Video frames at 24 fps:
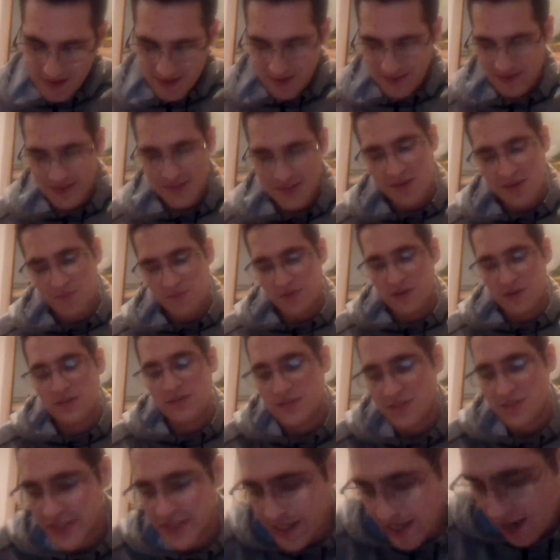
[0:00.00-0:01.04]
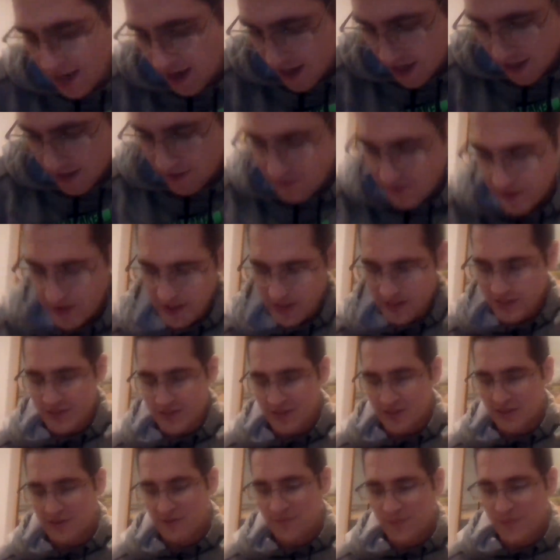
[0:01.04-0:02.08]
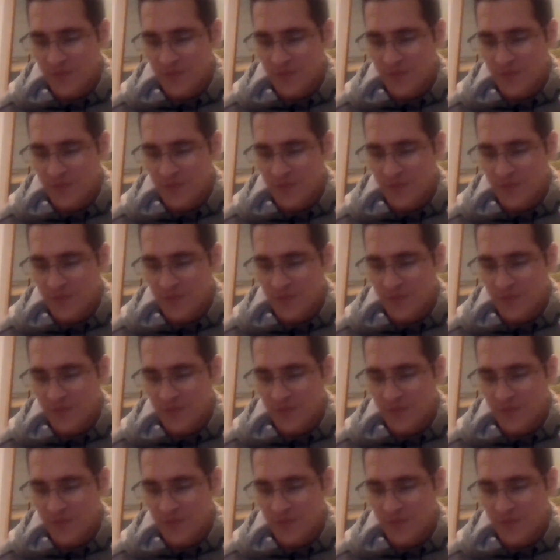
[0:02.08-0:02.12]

sang praises to God, for he is good.